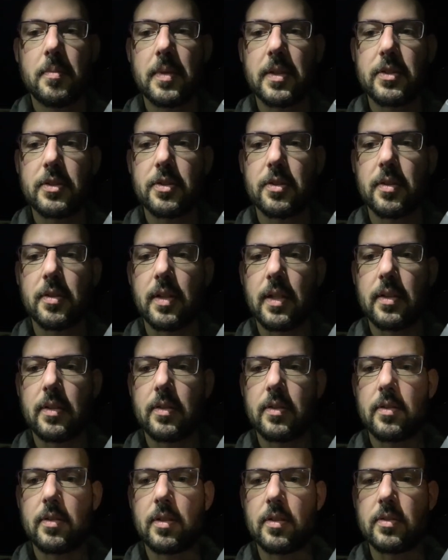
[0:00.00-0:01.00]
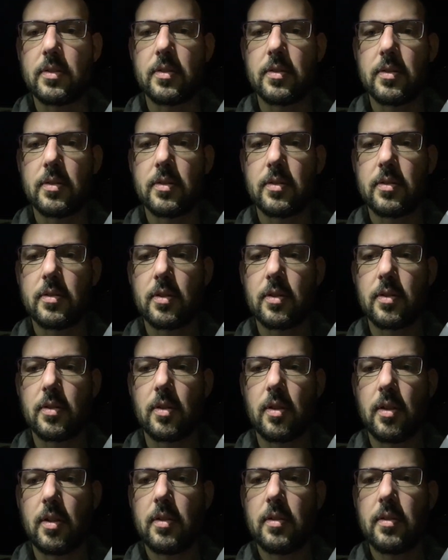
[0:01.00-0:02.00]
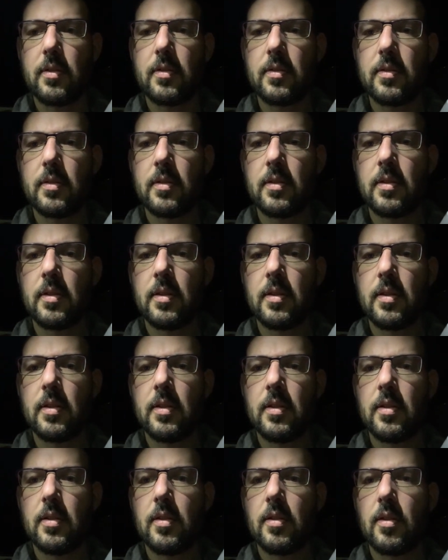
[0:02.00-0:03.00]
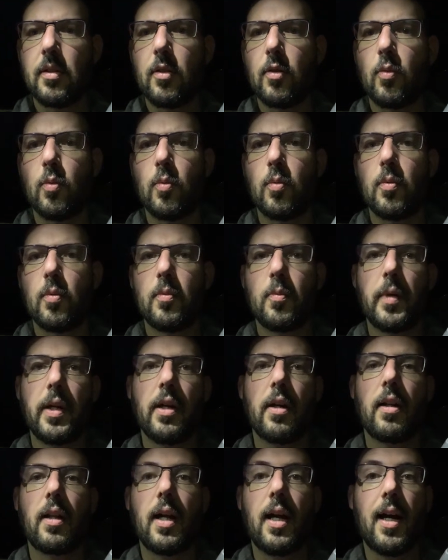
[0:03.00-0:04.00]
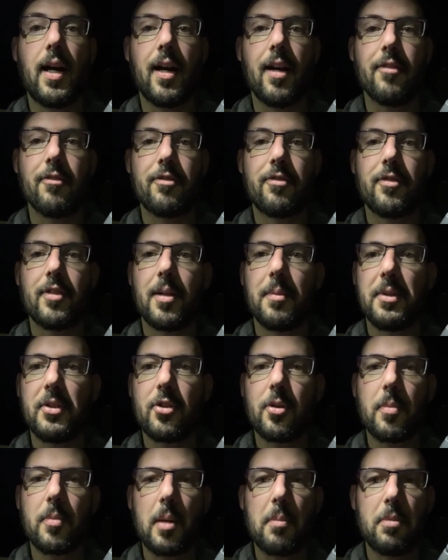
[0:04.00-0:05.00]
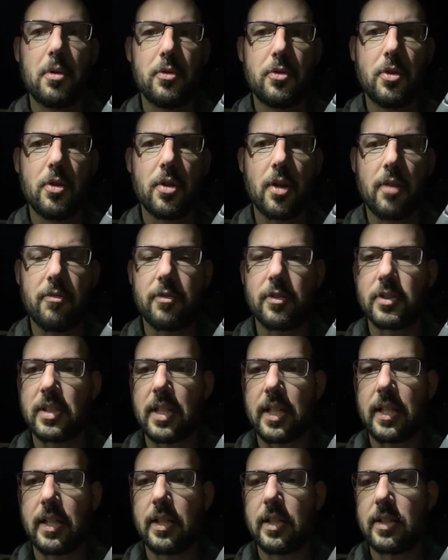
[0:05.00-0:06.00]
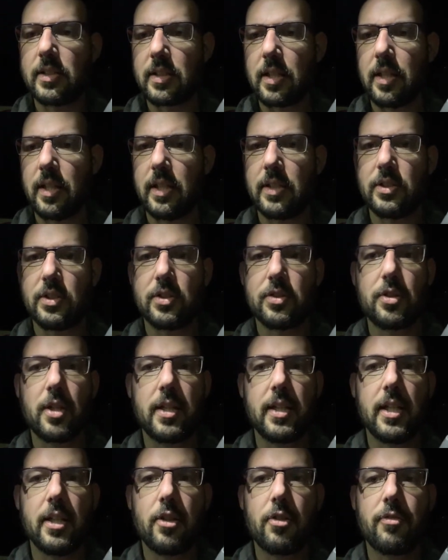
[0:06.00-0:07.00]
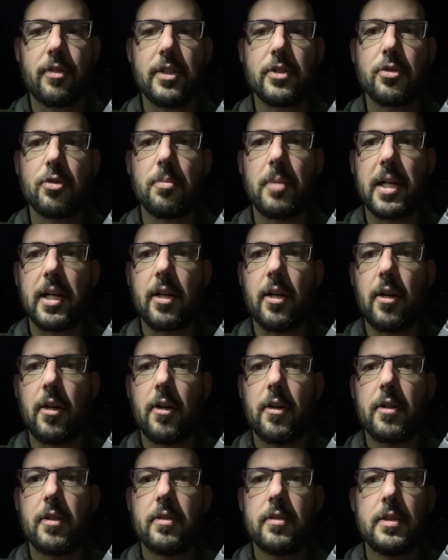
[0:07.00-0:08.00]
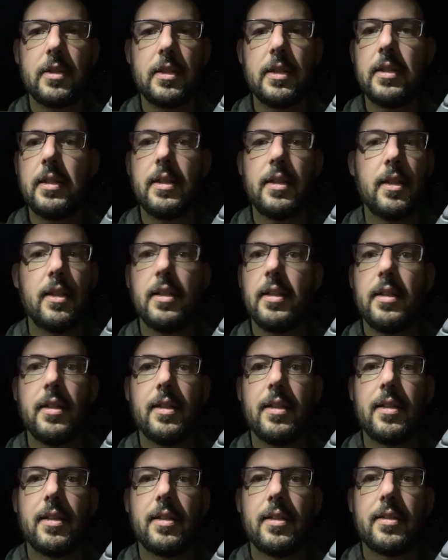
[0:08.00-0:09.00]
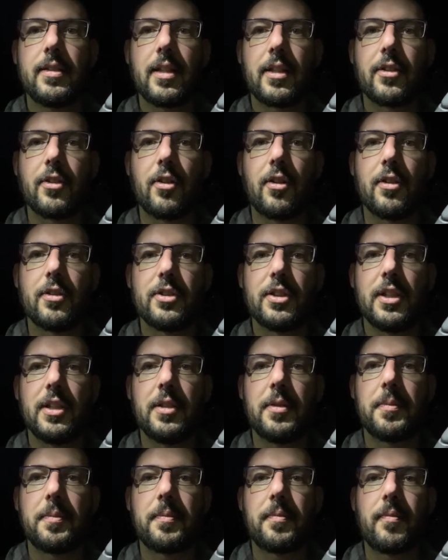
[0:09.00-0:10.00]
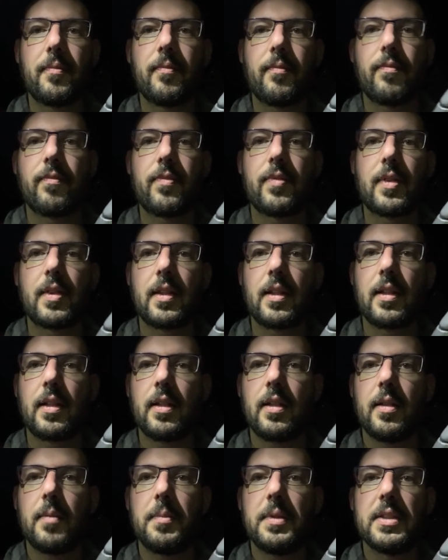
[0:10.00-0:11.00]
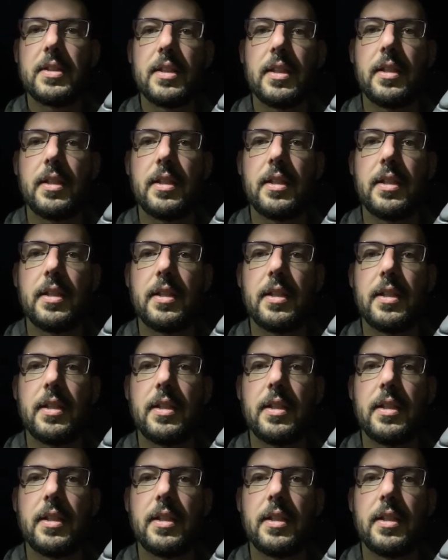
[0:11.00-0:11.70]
Make sure that doesn't turn on. Oh, we are live. Let me turn my Bluetooth off for a second because I think it just tried to interface through my car. Technology. Let me see here.